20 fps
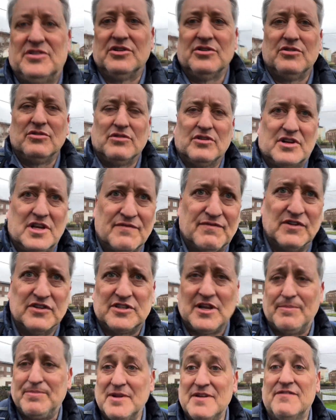to looking for
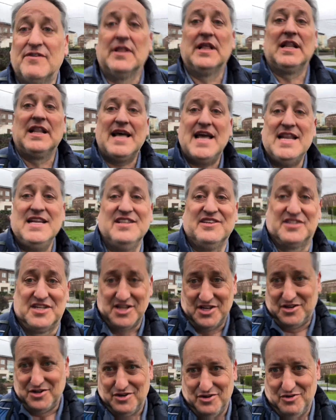something for the ladies
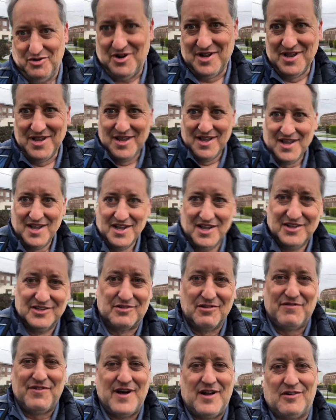to do.
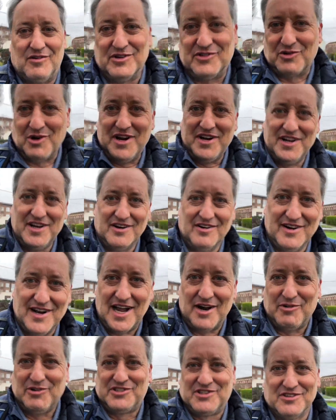So follow us right here at
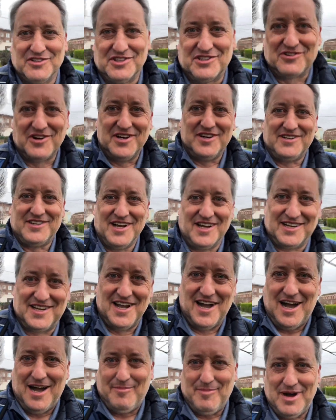
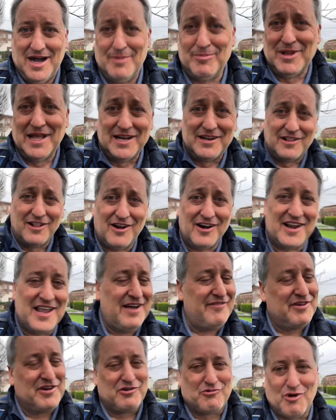irishillustrated.com. I'm Len Clark.
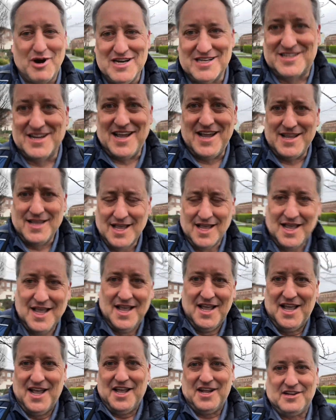Have a great day
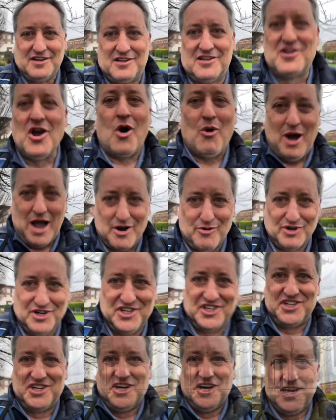and go Irish.